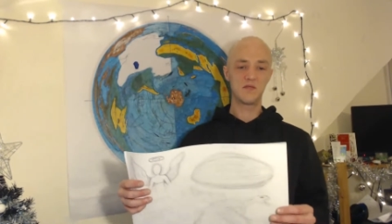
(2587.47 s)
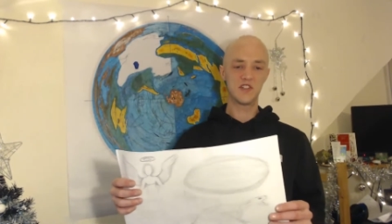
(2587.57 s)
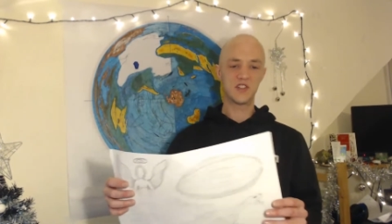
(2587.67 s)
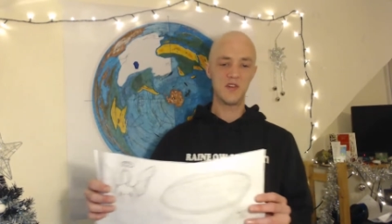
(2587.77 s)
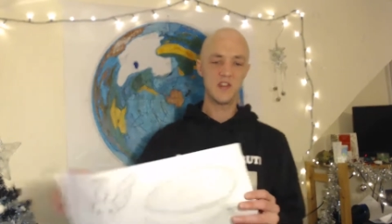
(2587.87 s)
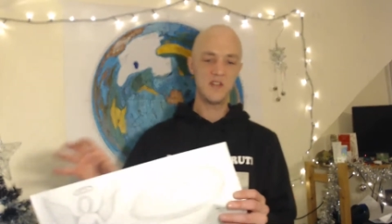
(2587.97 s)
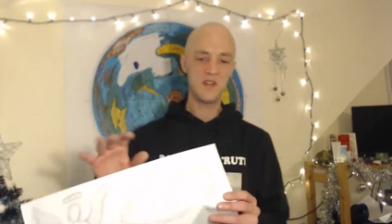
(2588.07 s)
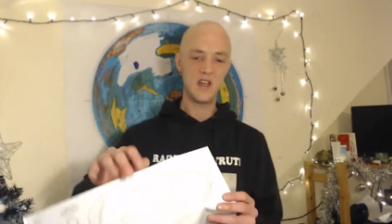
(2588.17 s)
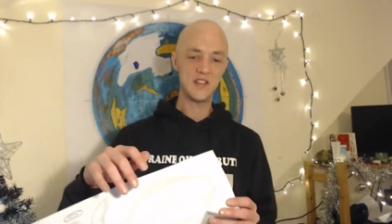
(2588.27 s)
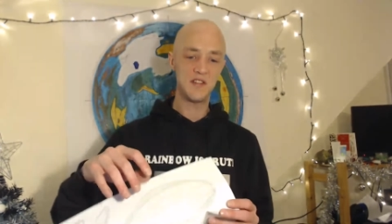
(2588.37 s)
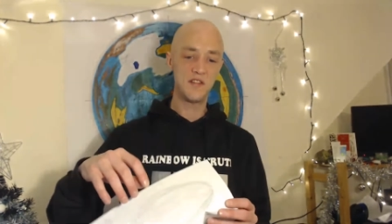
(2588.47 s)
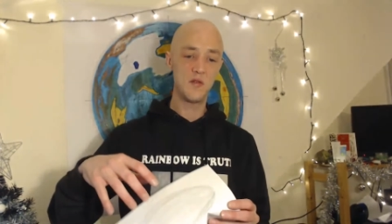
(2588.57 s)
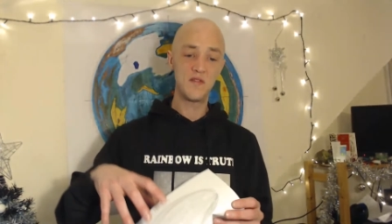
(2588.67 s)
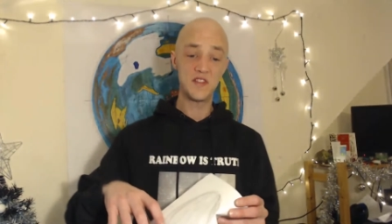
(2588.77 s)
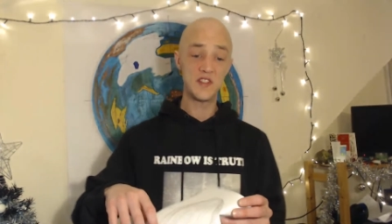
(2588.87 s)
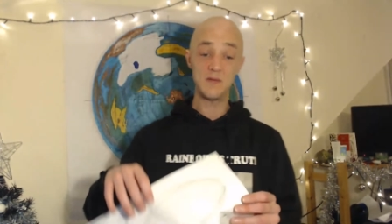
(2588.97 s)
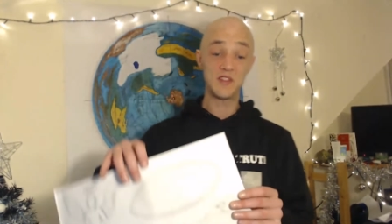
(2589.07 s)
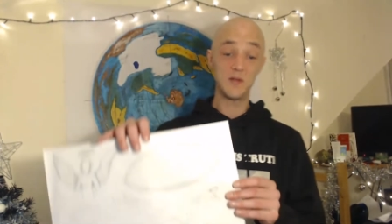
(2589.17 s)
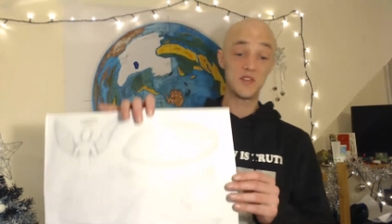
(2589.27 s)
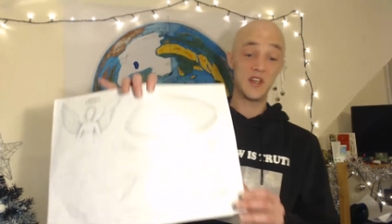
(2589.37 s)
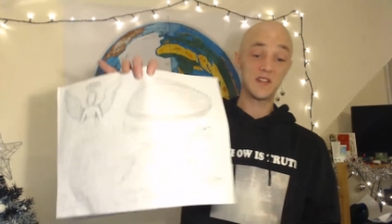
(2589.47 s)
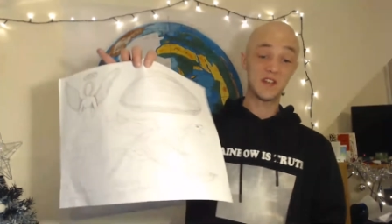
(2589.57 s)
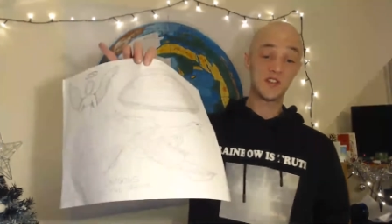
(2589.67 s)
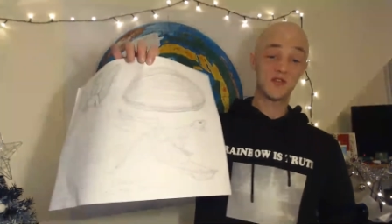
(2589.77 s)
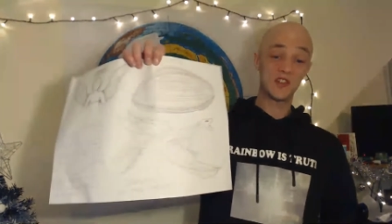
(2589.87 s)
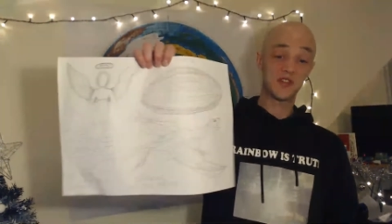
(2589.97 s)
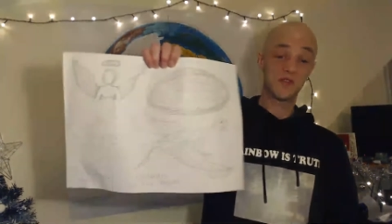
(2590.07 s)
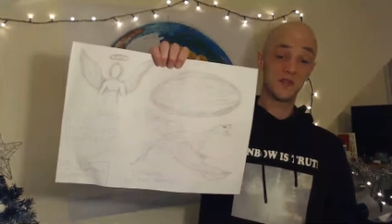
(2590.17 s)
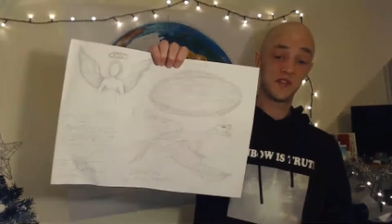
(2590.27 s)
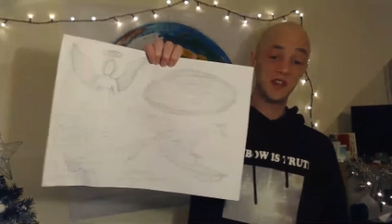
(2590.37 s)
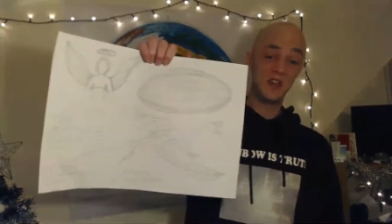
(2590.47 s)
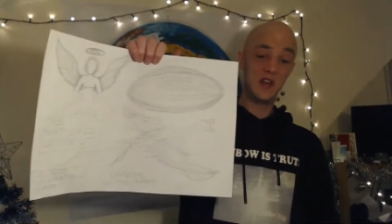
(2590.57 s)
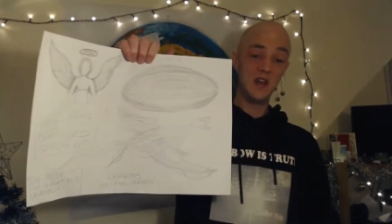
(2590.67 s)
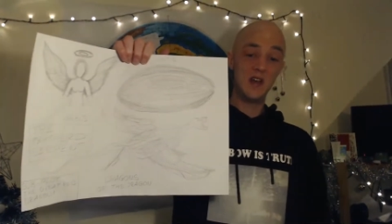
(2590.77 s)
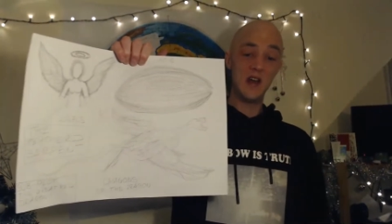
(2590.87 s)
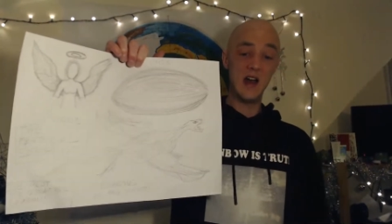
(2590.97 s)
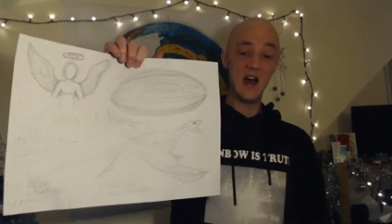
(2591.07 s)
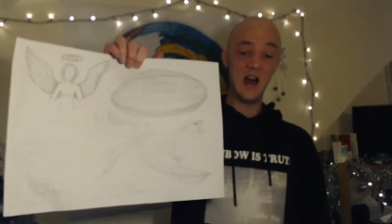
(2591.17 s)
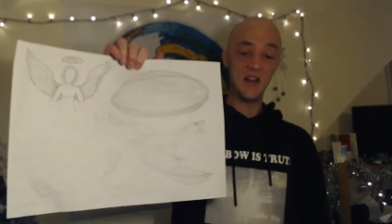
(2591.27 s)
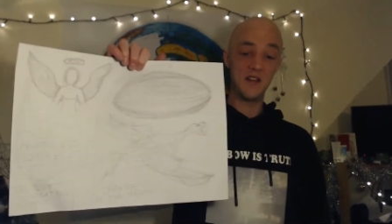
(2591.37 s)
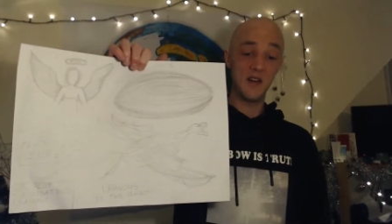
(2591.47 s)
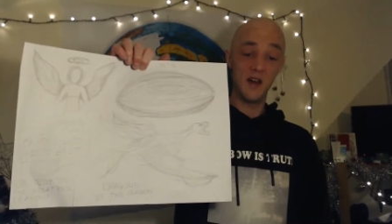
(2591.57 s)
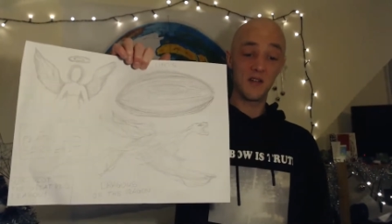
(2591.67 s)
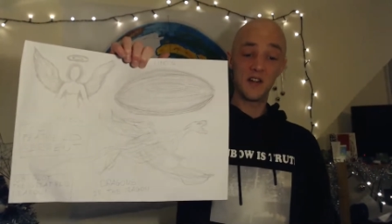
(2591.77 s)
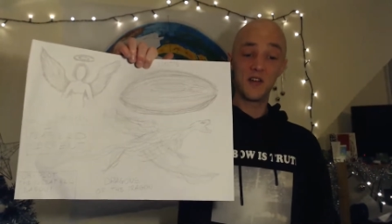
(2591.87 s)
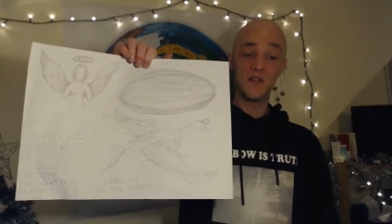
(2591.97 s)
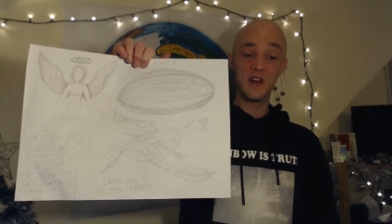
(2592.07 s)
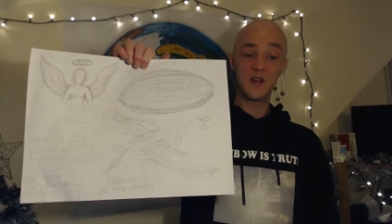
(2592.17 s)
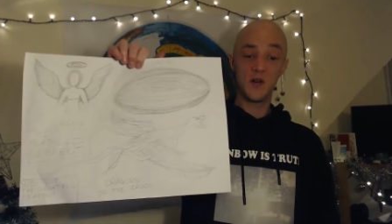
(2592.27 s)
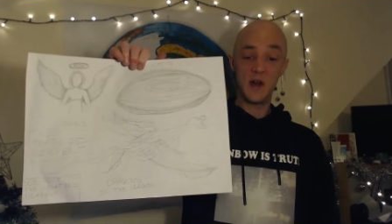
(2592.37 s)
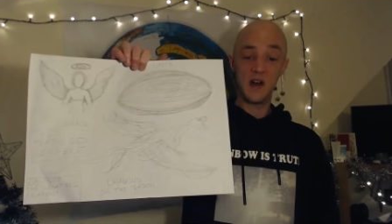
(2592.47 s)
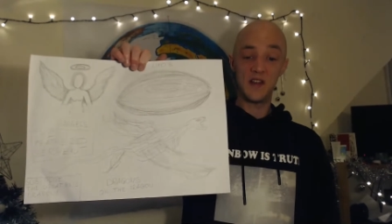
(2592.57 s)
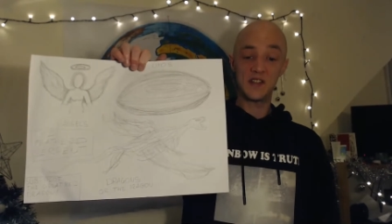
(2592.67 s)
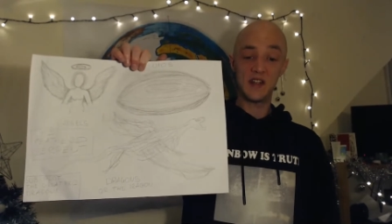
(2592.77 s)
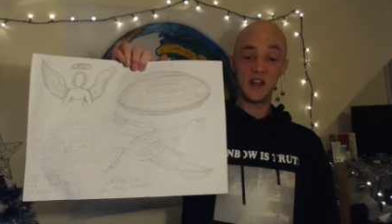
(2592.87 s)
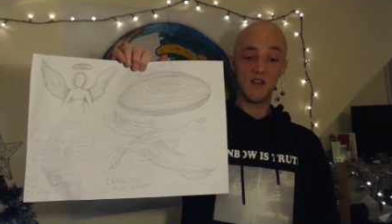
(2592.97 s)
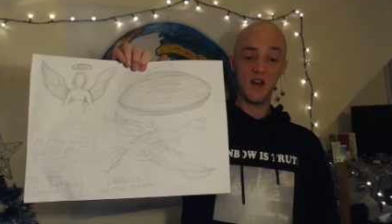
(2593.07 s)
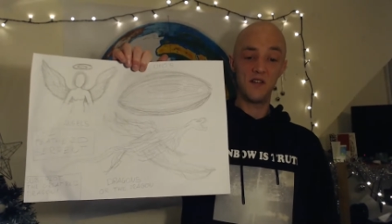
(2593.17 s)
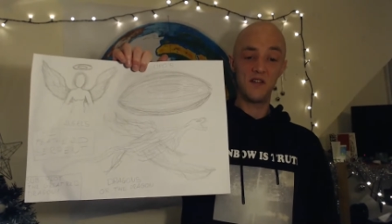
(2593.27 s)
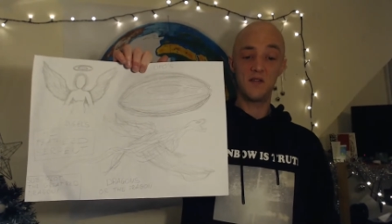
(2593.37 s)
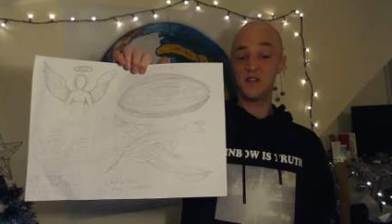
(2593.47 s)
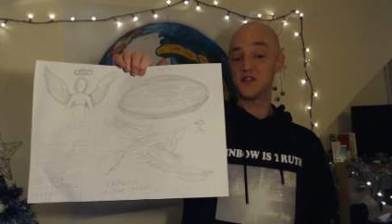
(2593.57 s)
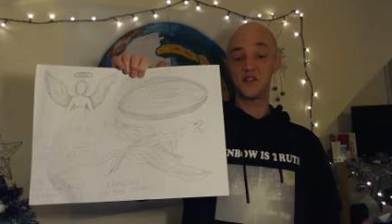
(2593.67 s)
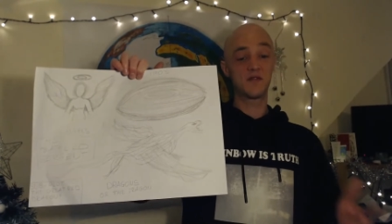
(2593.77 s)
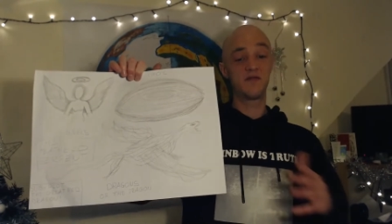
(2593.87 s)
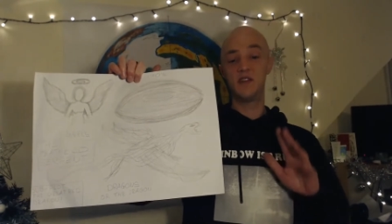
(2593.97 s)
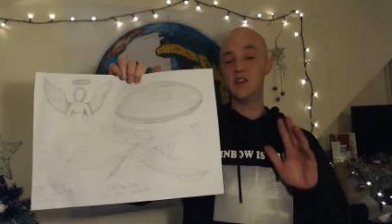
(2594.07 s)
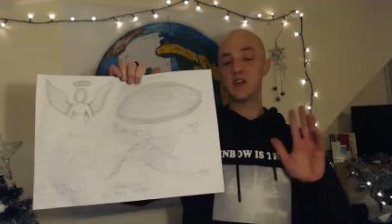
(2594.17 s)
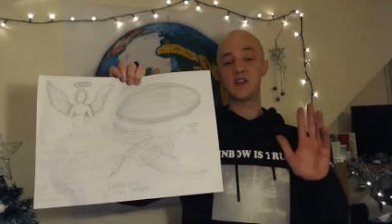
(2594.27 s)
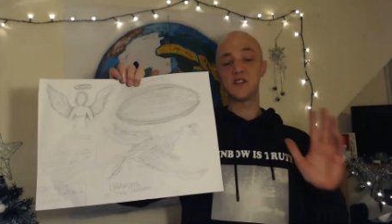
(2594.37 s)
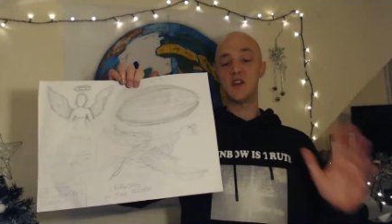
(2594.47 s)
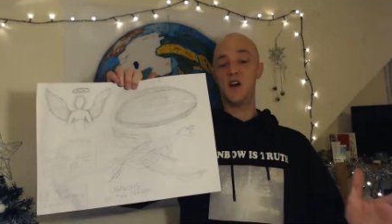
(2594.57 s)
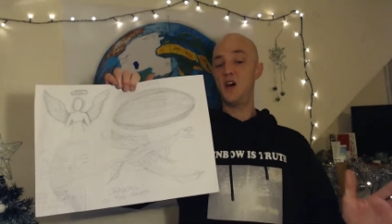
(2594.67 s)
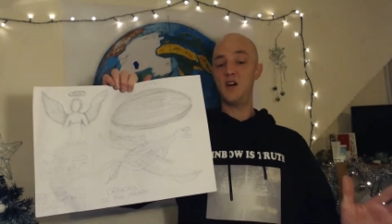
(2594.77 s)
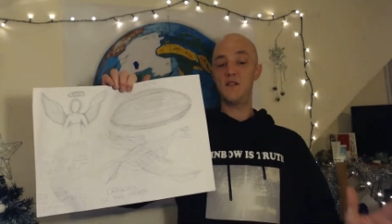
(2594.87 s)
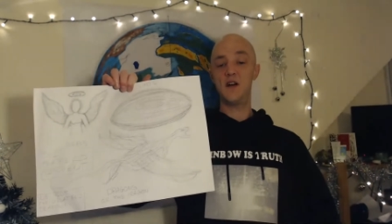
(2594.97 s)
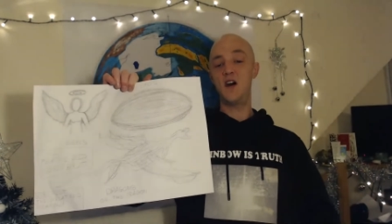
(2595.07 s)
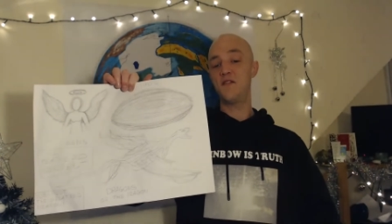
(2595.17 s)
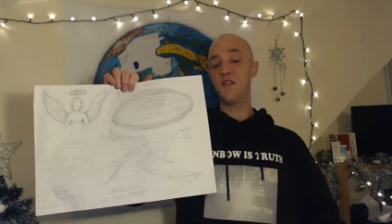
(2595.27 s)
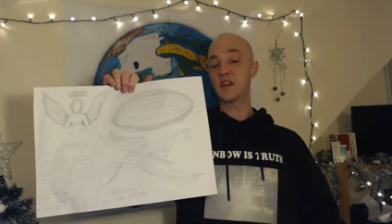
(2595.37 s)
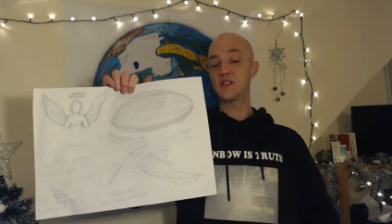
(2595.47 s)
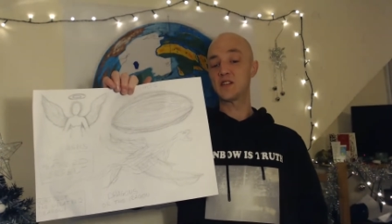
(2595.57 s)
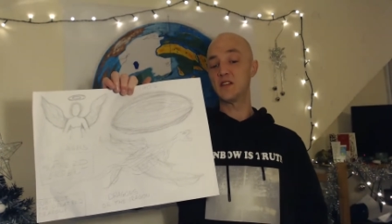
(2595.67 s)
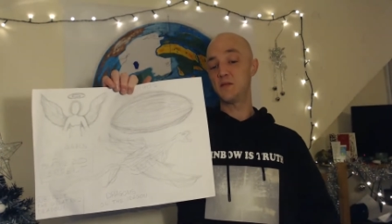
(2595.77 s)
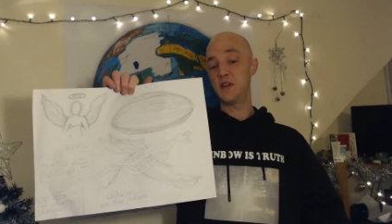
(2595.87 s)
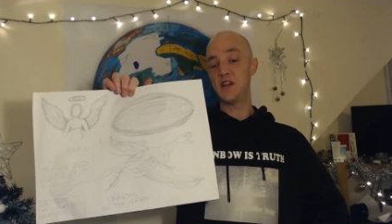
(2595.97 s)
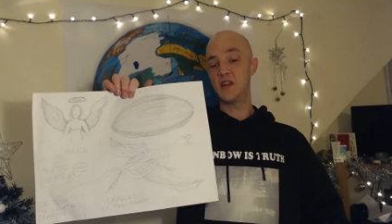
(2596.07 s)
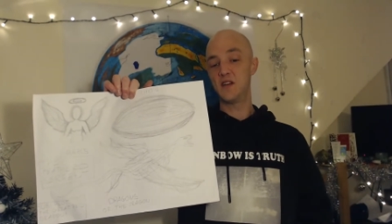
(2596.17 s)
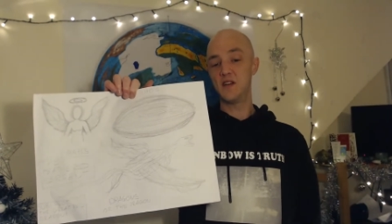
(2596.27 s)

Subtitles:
going to show you has to do with the same subject, extraterrestrials, and I'm going to do a video about this later on. I'll just because I think it's going to be